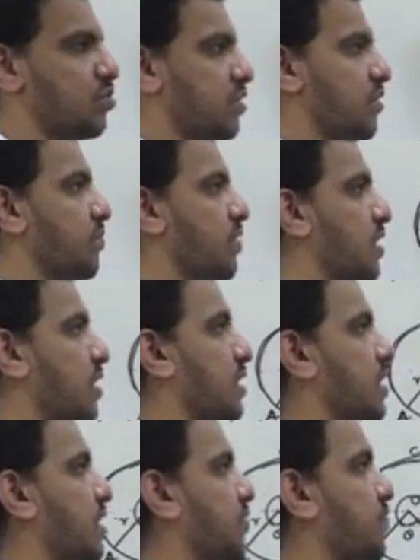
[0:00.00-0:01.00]
Okay,
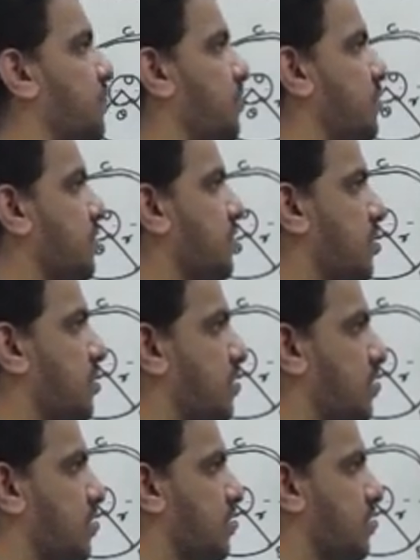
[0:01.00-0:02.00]
if
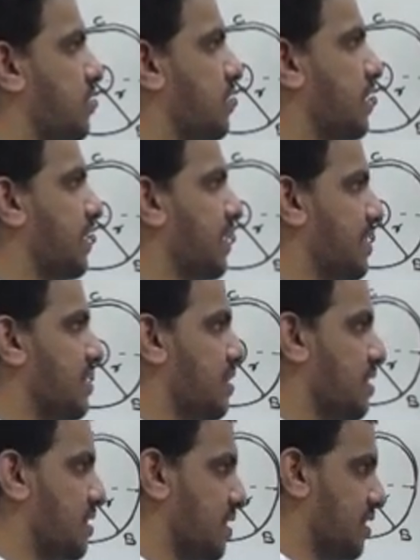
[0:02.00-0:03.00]
theta is
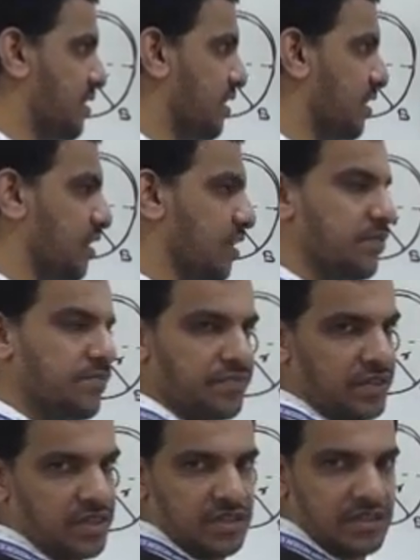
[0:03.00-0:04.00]
360
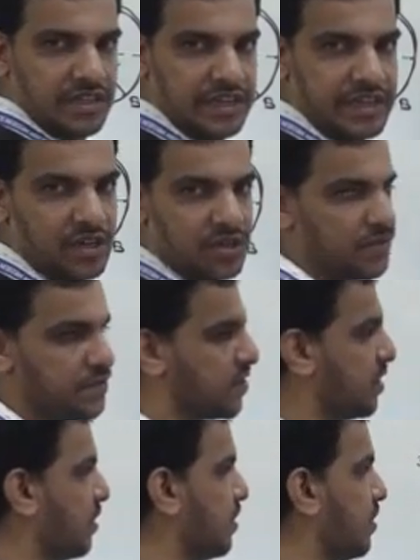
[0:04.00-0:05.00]
degree, then area of
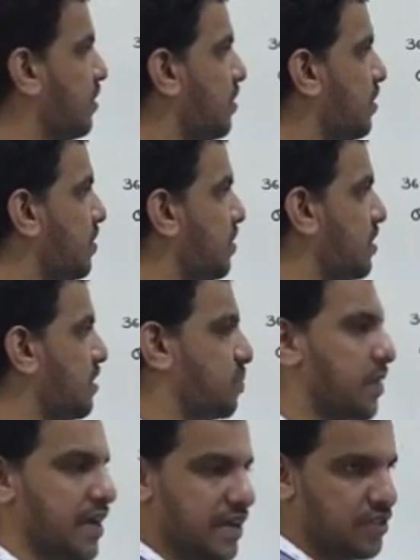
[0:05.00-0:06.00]
circle is
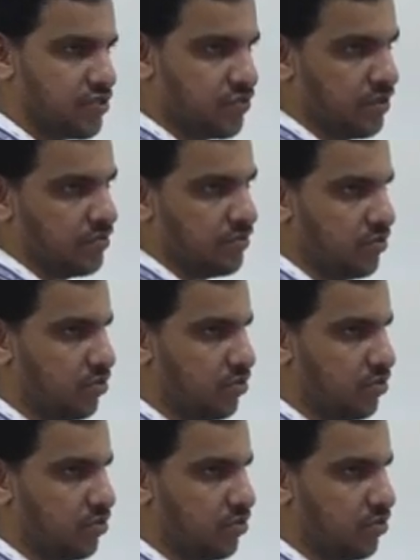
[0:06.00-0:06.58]
pi r square.